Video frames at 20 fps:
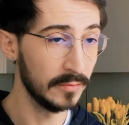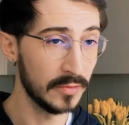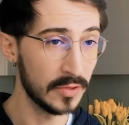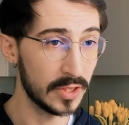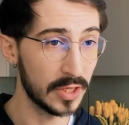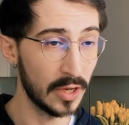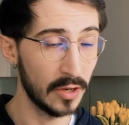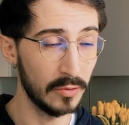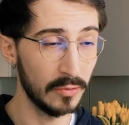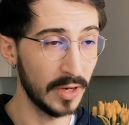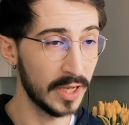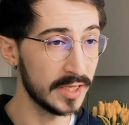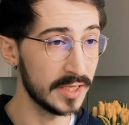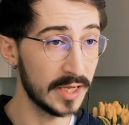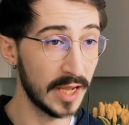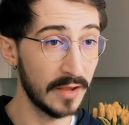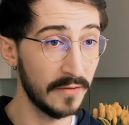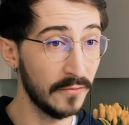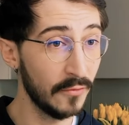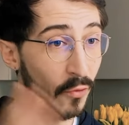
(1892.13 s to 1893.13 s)
So let's
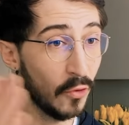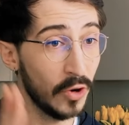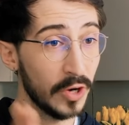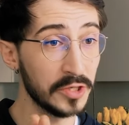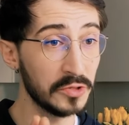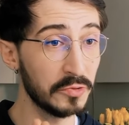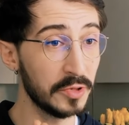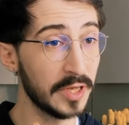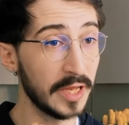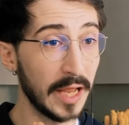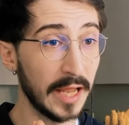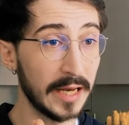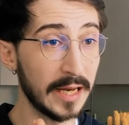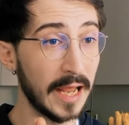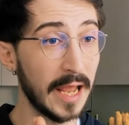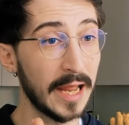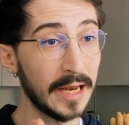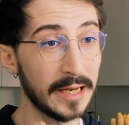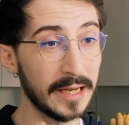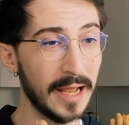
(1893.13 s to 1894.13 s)
say four hundred at,
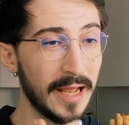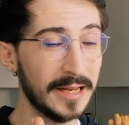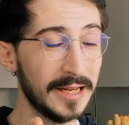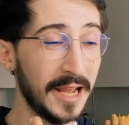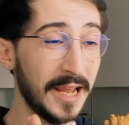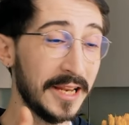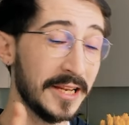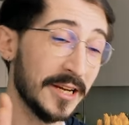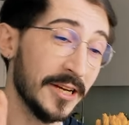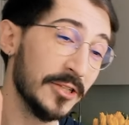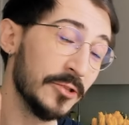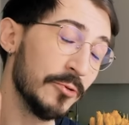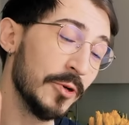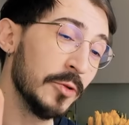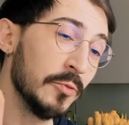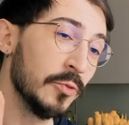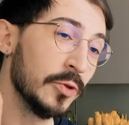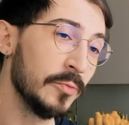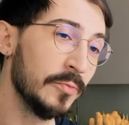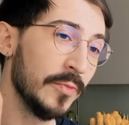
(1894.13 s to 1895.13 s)
at eight
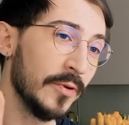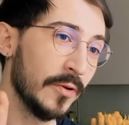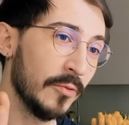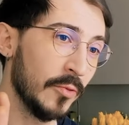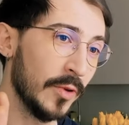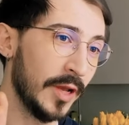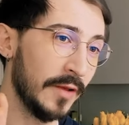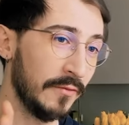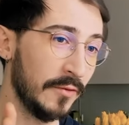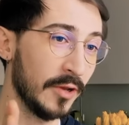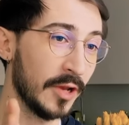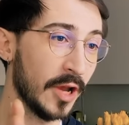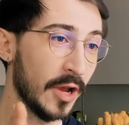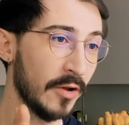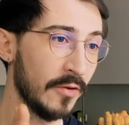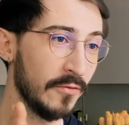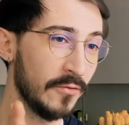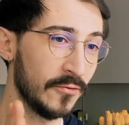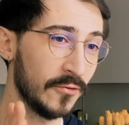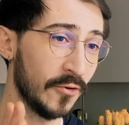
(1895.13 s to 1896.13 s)
hundred would, if you
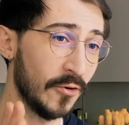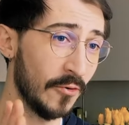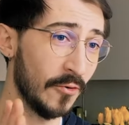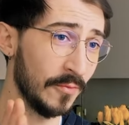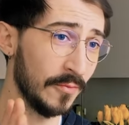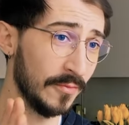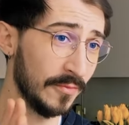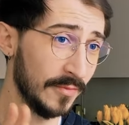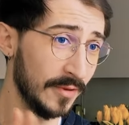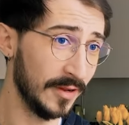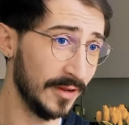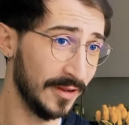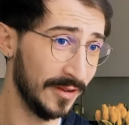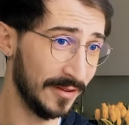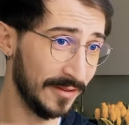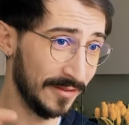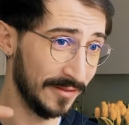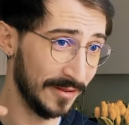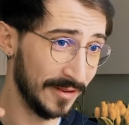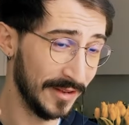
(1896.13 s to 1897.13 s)
go from
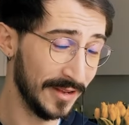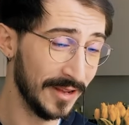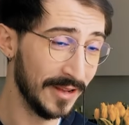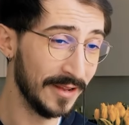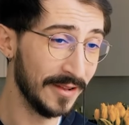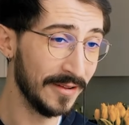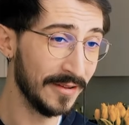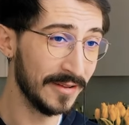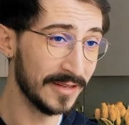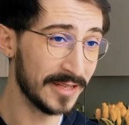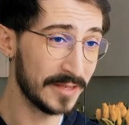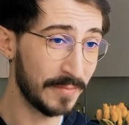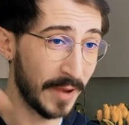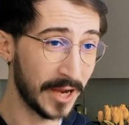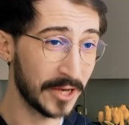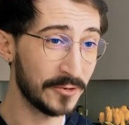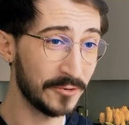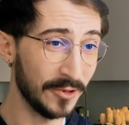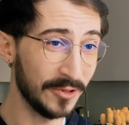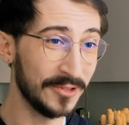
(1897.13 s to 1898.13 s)
uh,
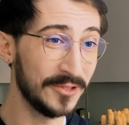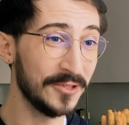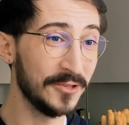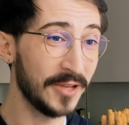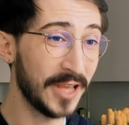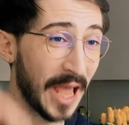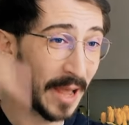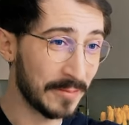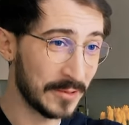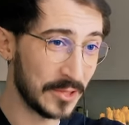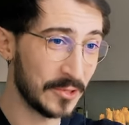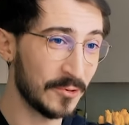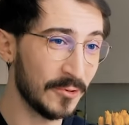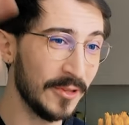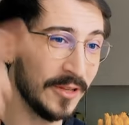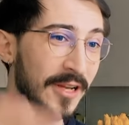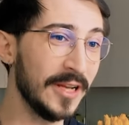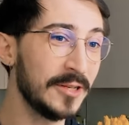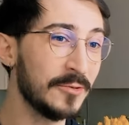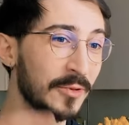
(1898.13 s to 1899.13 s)
spectral to
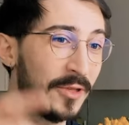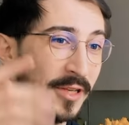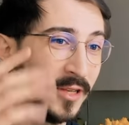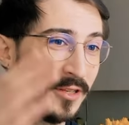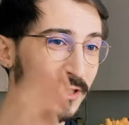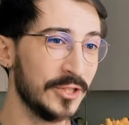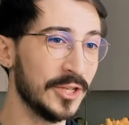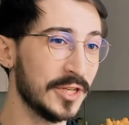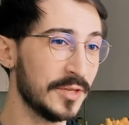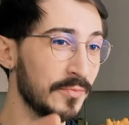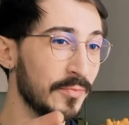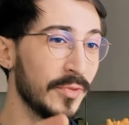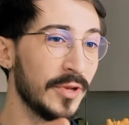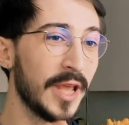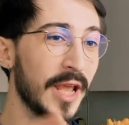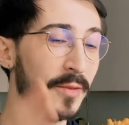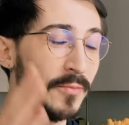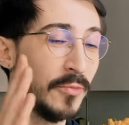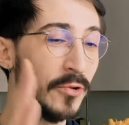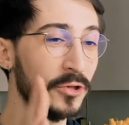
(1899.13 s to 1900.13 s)
capstral, it will just
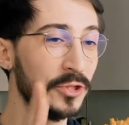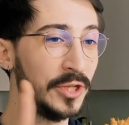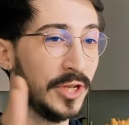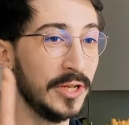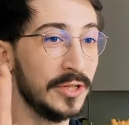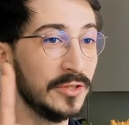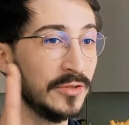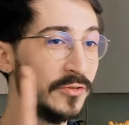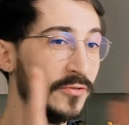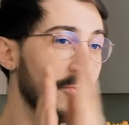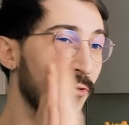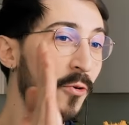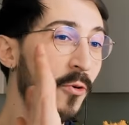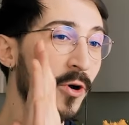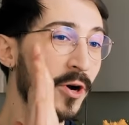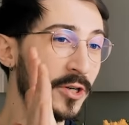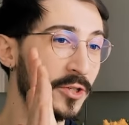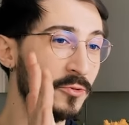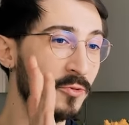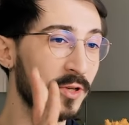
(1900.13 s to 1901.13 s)
get mushed into four
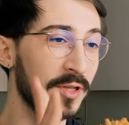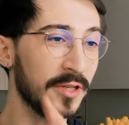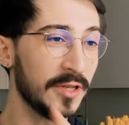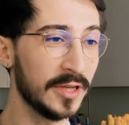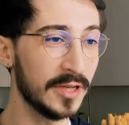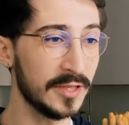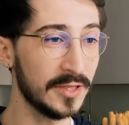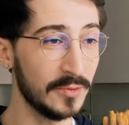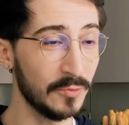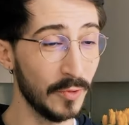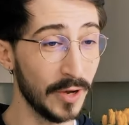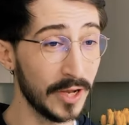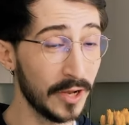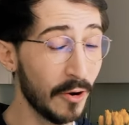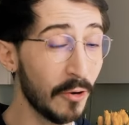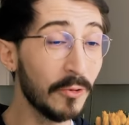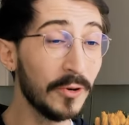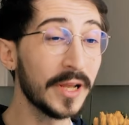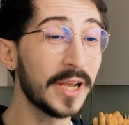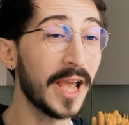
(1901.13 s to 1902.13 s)
hundred, because we're
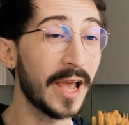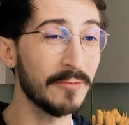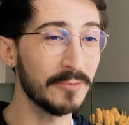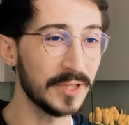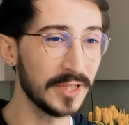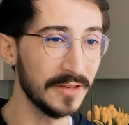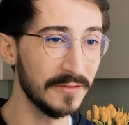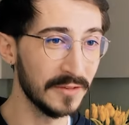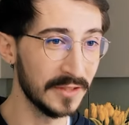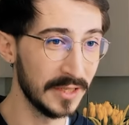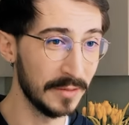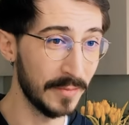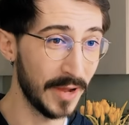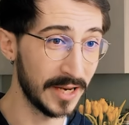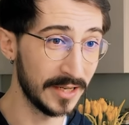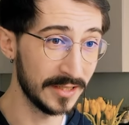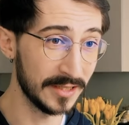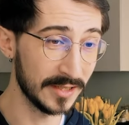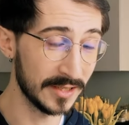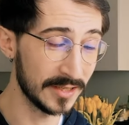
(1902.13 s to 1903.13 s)
only counting the
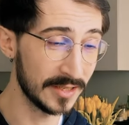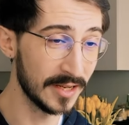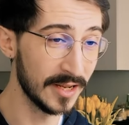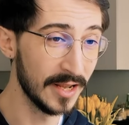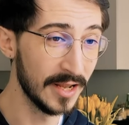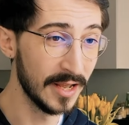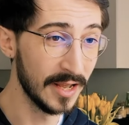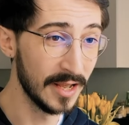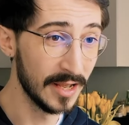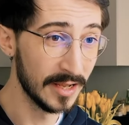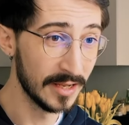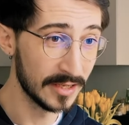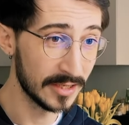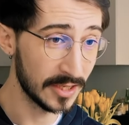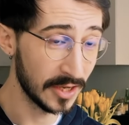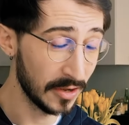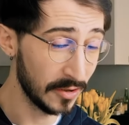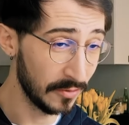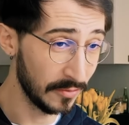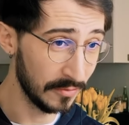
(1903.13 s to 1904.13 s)
fundamentals.
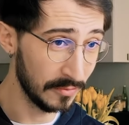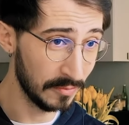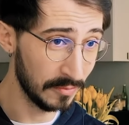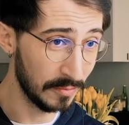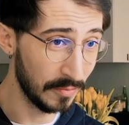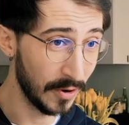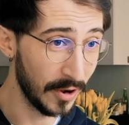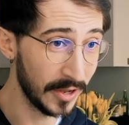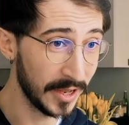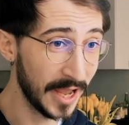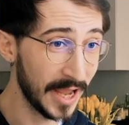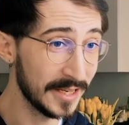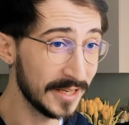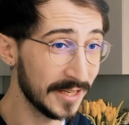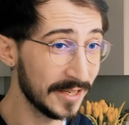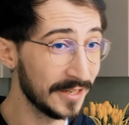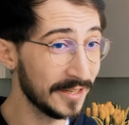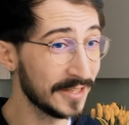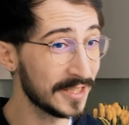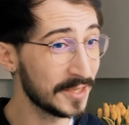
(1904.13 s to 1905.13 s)
So by
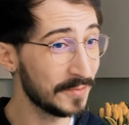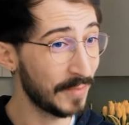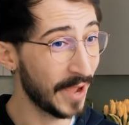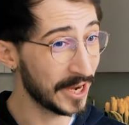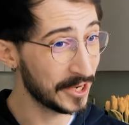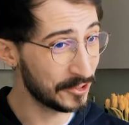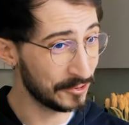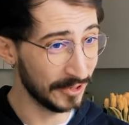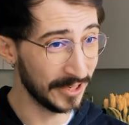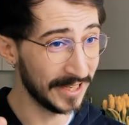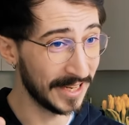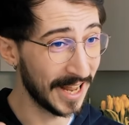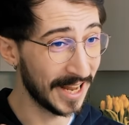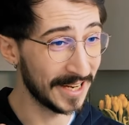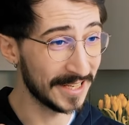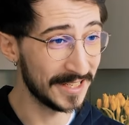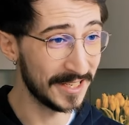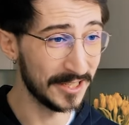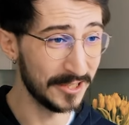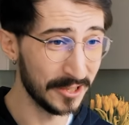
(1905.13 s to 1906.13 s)
getting spectral
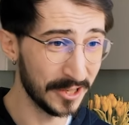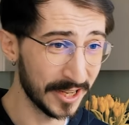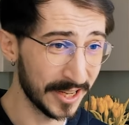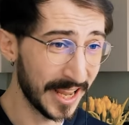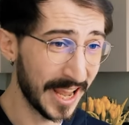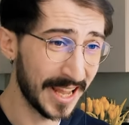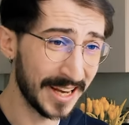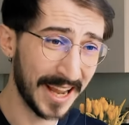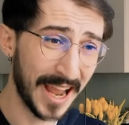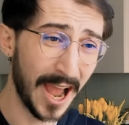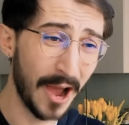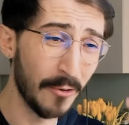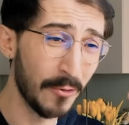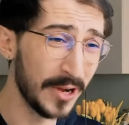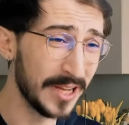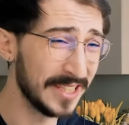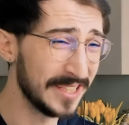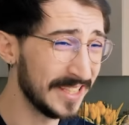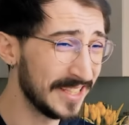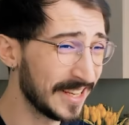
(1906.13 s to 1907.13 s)
analysis, you can get how
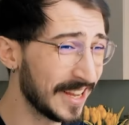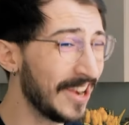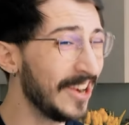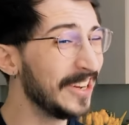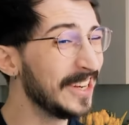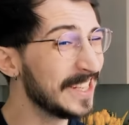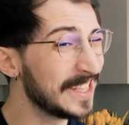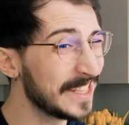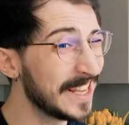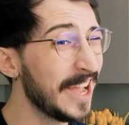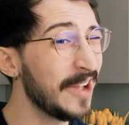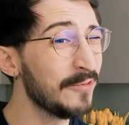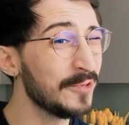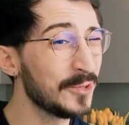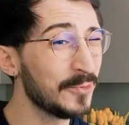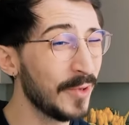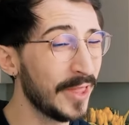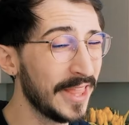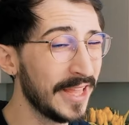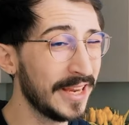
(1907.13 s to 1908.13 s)
it kind of
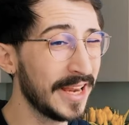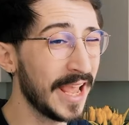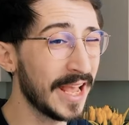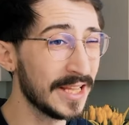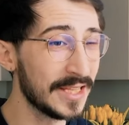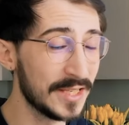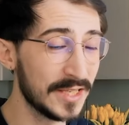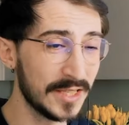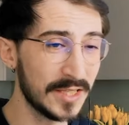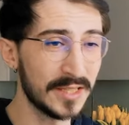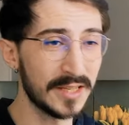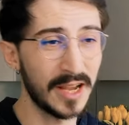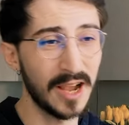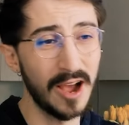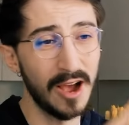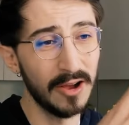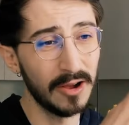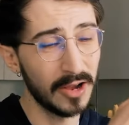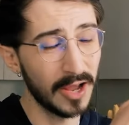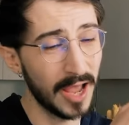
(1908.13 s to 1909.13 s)
sounds, whether it gets
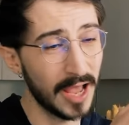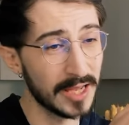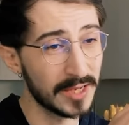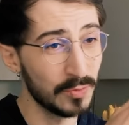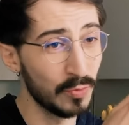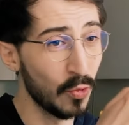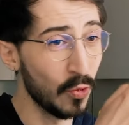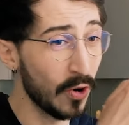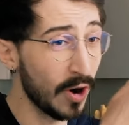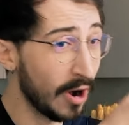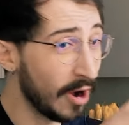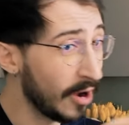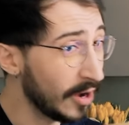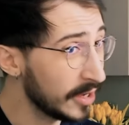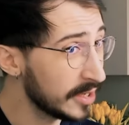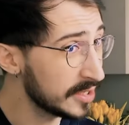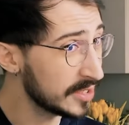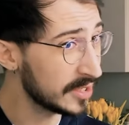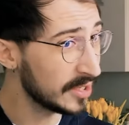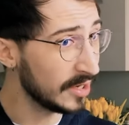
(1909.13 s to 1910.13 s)
has more
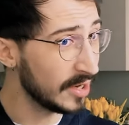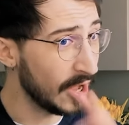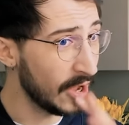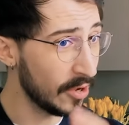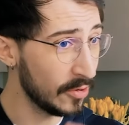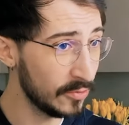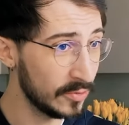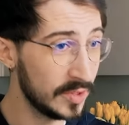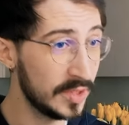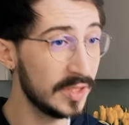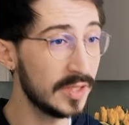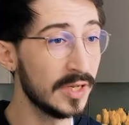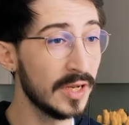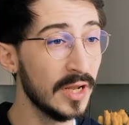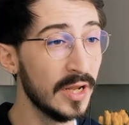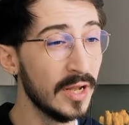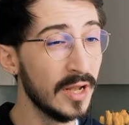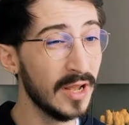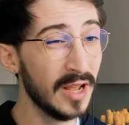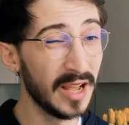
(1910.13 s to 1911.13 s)
highs, lows,
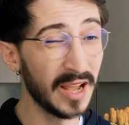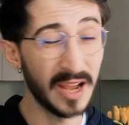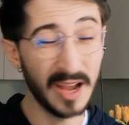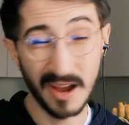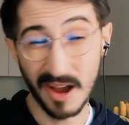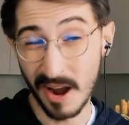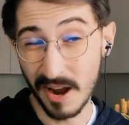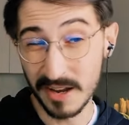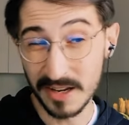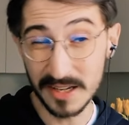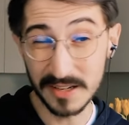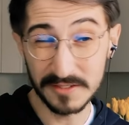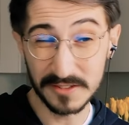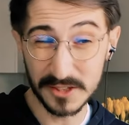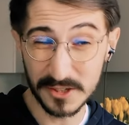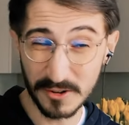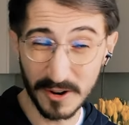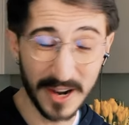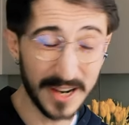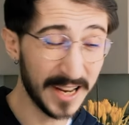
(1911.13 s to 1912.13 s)
kind of
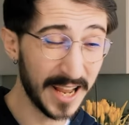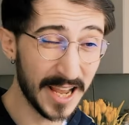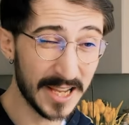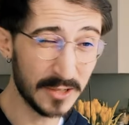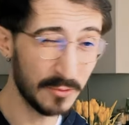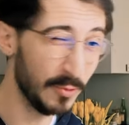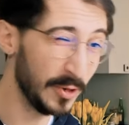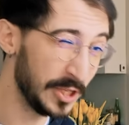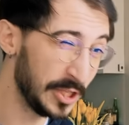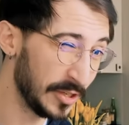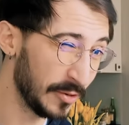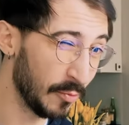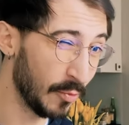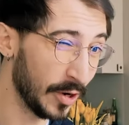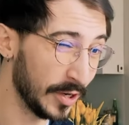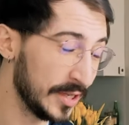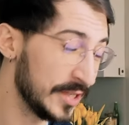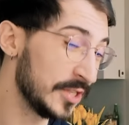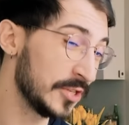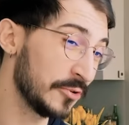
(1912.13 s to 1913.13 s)
try and guess which
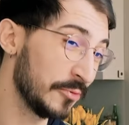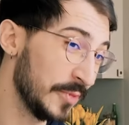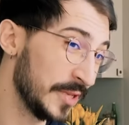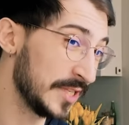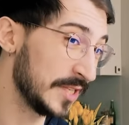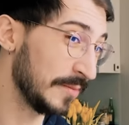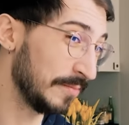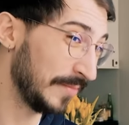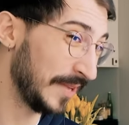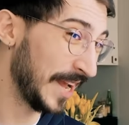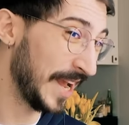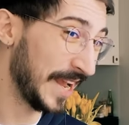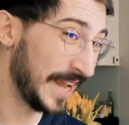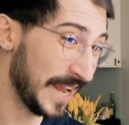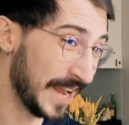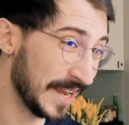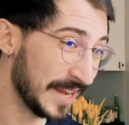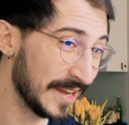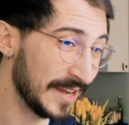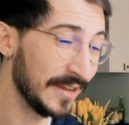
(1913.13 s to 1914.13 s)
what instruments are
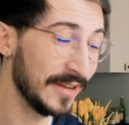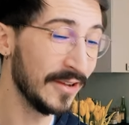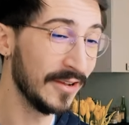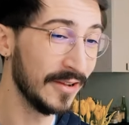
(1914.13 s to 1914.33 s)
playing,